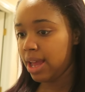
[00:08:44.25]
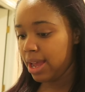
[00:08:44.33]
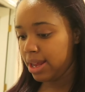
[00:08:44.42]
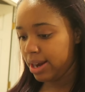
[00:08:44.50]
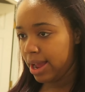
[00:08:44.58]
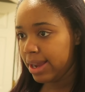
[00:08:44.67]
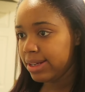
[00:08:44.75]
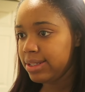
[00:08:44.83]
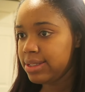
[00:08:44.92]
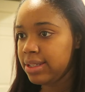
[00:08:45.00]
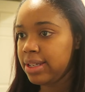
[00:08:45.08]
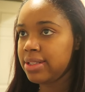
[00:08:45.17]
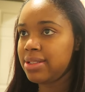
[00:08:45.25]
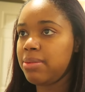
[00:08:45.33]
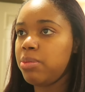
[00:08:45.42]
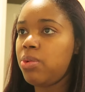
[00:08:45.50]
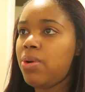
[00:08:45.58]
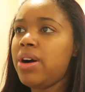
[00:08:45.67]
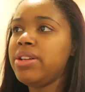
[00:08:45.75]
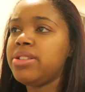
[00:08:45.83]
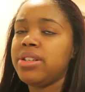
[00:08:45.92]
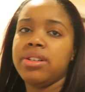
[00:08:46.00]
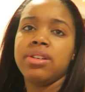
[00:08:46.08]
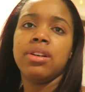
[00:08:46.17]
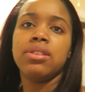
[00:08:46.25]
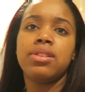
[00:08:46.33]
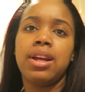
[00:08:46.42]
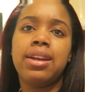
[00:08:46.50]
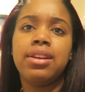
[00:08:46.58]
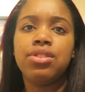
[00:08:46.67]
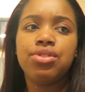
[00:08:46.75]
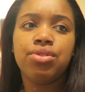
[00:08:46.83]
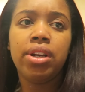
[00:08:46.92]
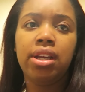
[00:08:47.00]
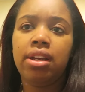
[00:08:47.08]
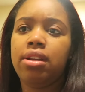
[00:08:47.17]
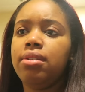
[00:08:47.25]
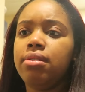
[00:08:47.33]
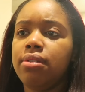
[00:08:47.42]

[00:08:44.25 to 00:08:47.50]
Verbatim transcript: And I need to get some water so I can drink it.